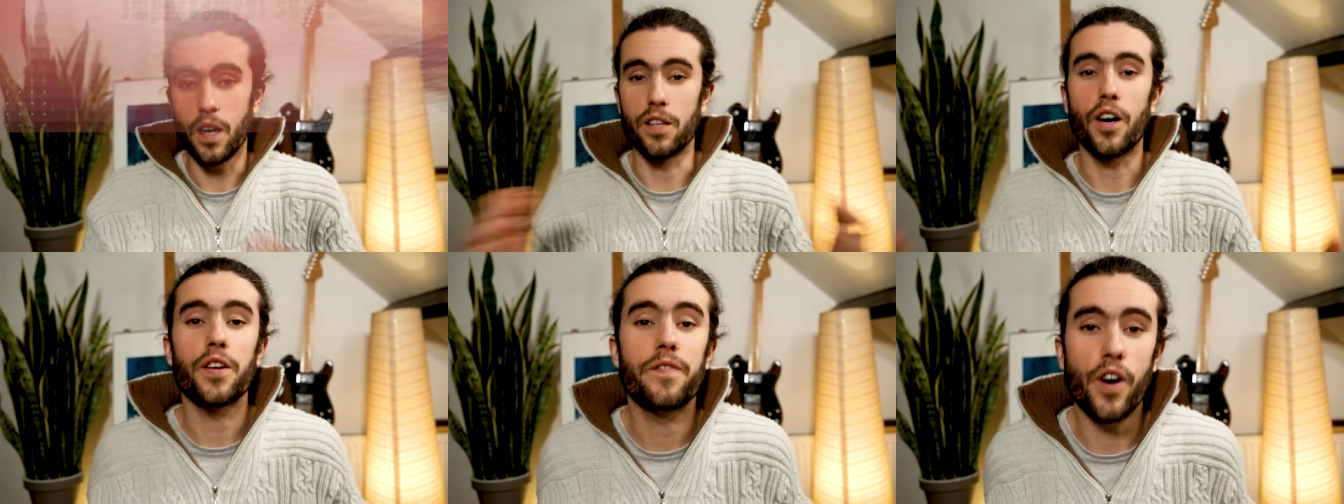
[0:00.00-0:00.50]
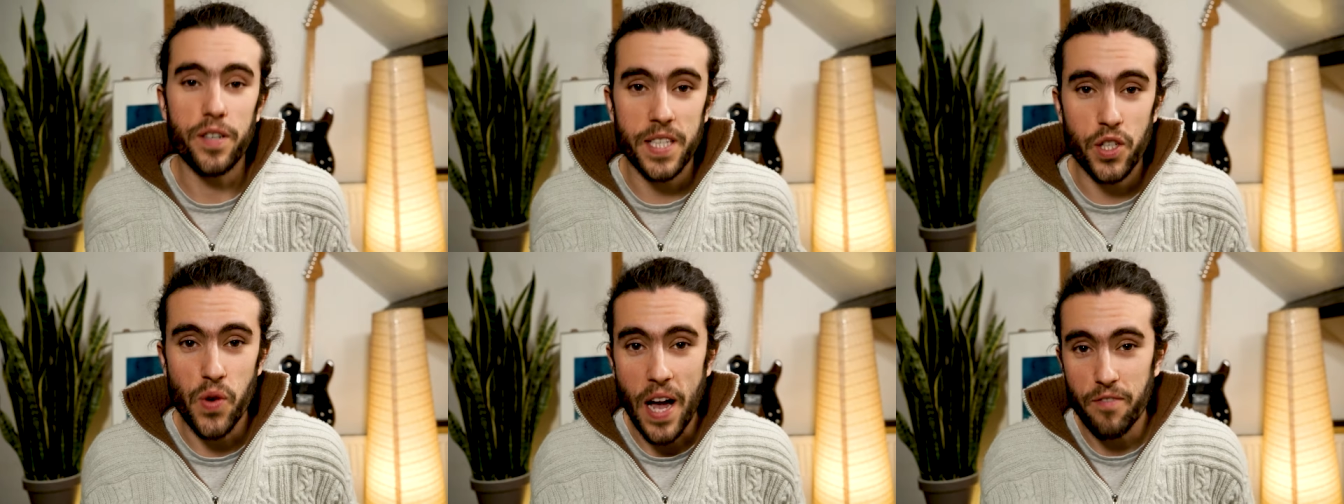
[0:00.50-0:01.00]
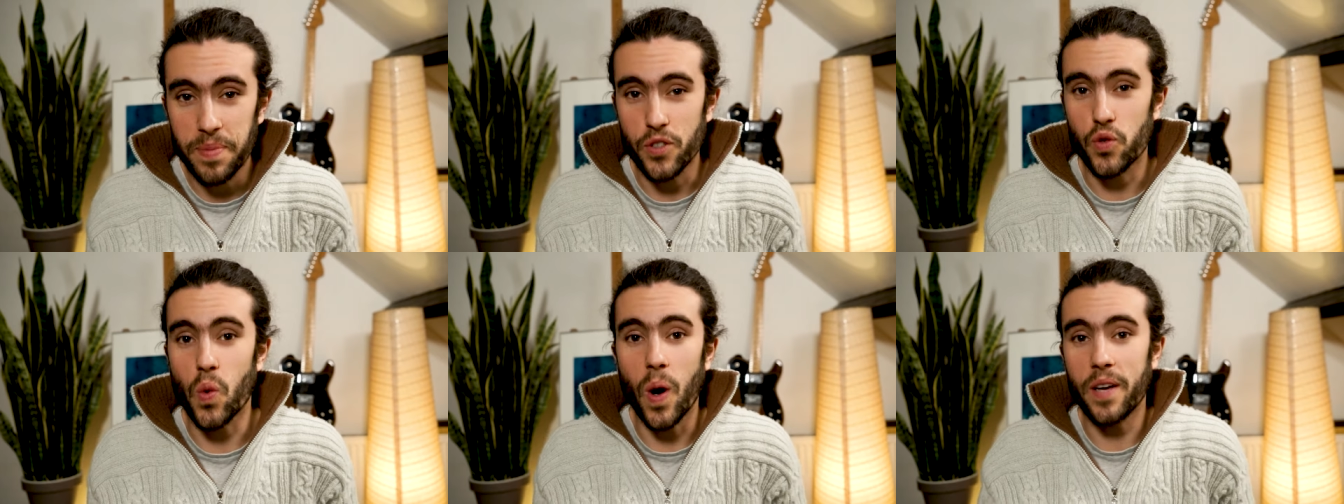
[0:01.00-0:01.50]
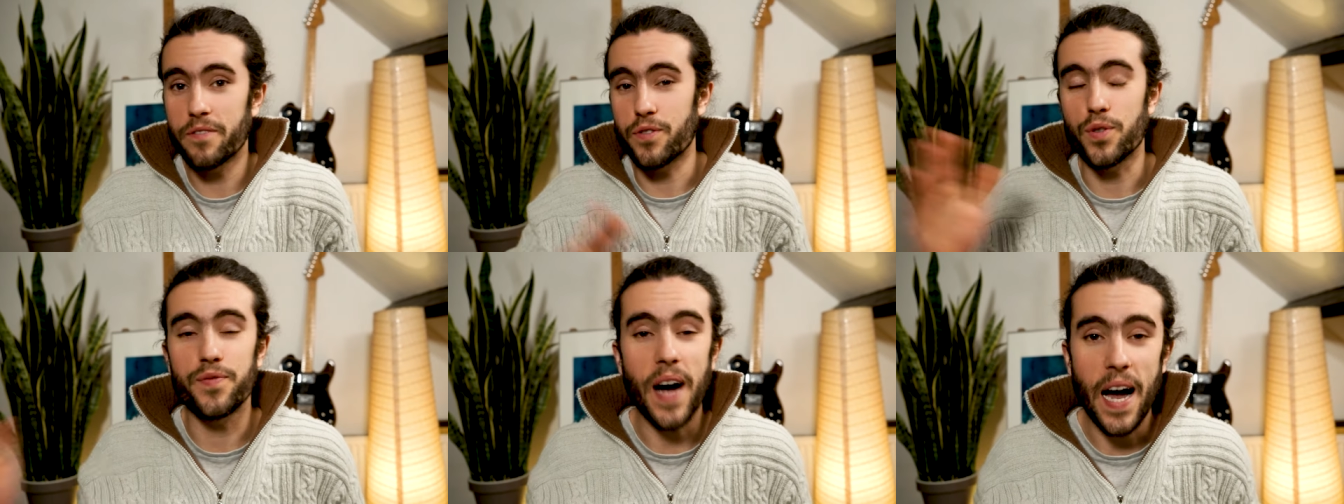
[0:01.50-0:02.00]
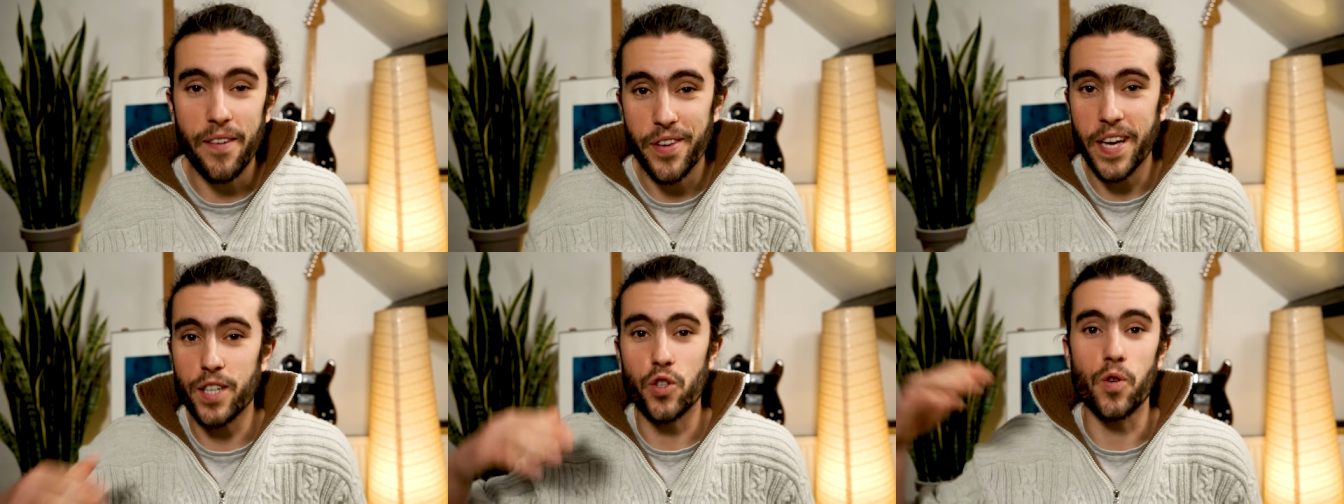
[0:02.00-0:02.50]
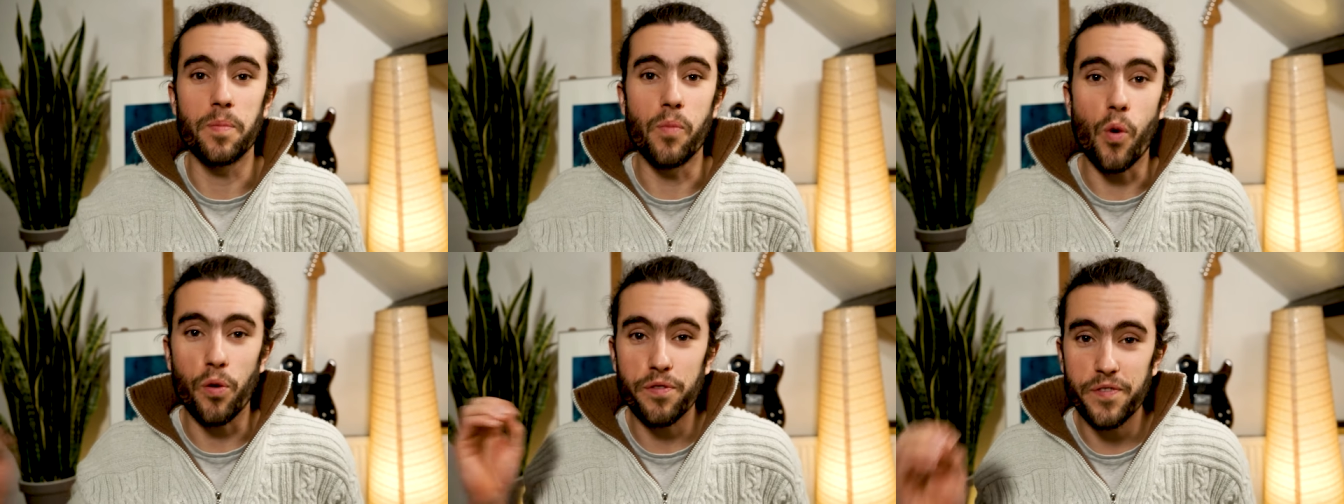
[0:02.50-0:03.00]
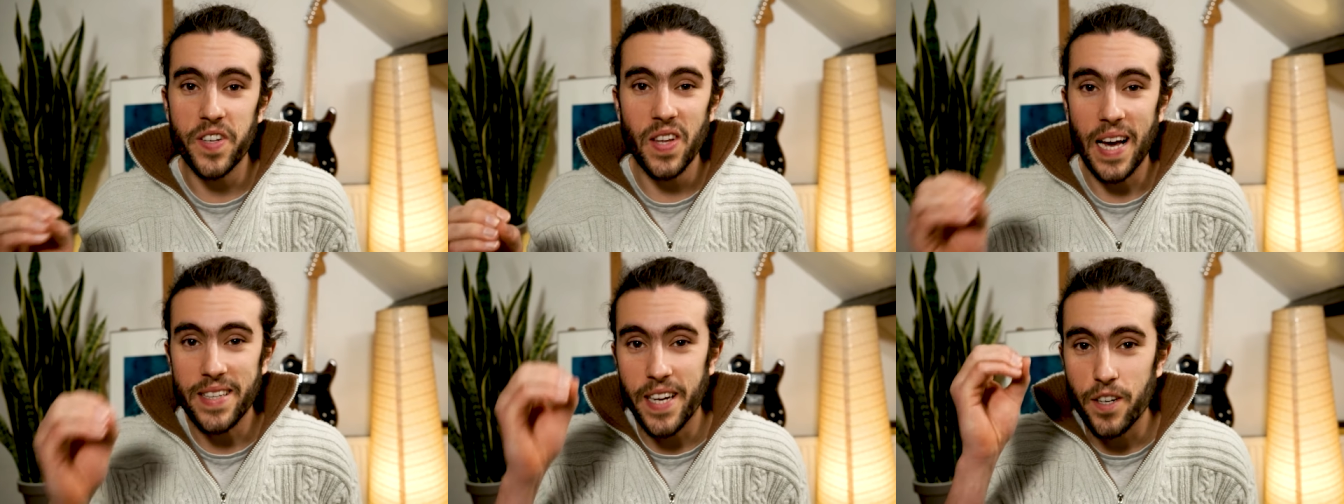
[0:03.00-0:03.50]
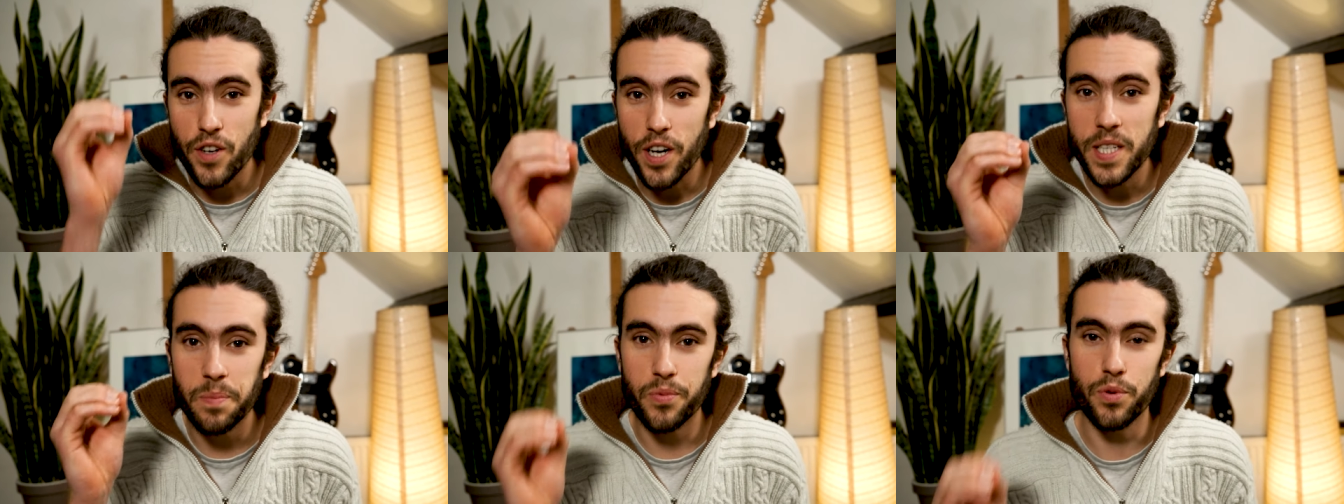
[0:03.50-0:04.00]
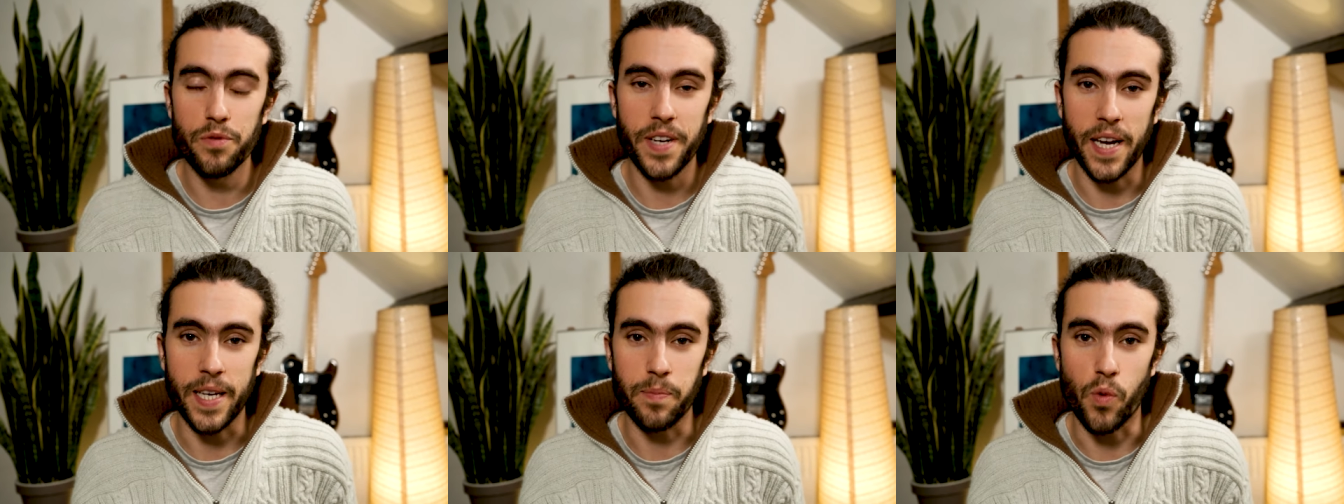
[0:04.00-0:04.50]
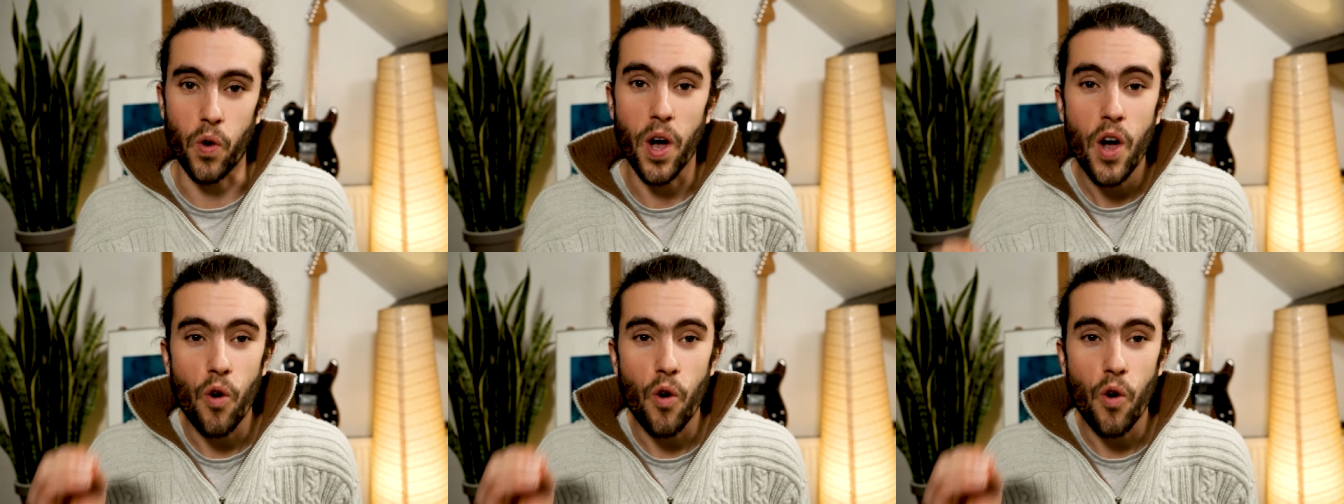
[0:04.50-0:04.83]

A lot of artists who have been drawing for five years or more feel like they're not improving anymore,